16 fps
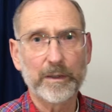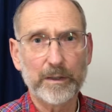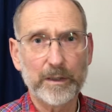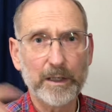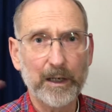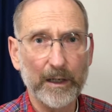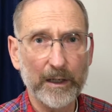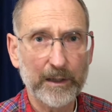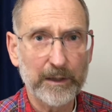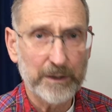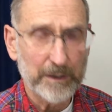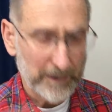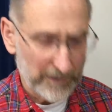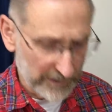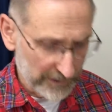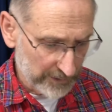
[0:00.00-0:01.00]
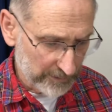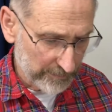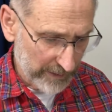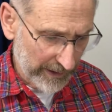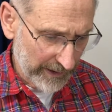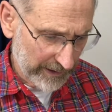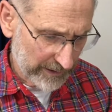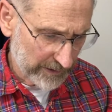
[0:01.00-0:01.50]
guard in the
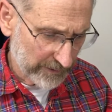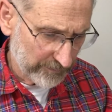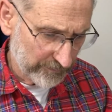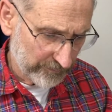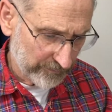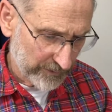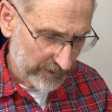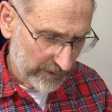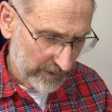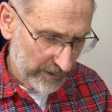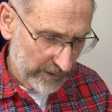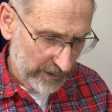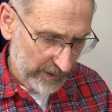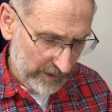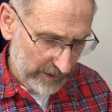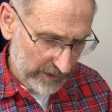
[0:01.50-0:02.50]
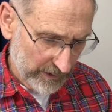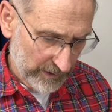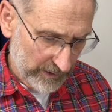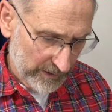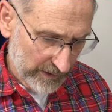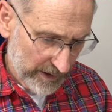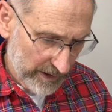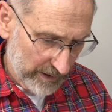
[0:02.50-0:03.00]
back.
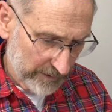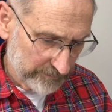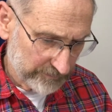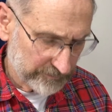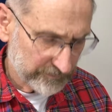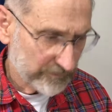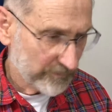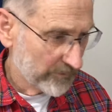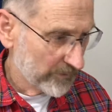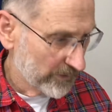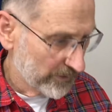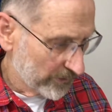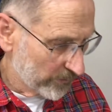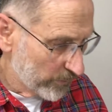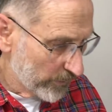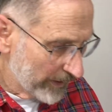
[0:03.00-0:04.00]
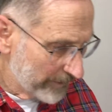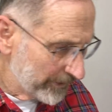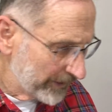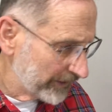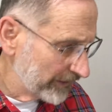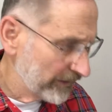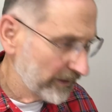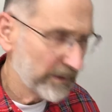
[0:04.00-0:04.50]
The
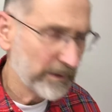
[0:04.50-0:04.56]
webbing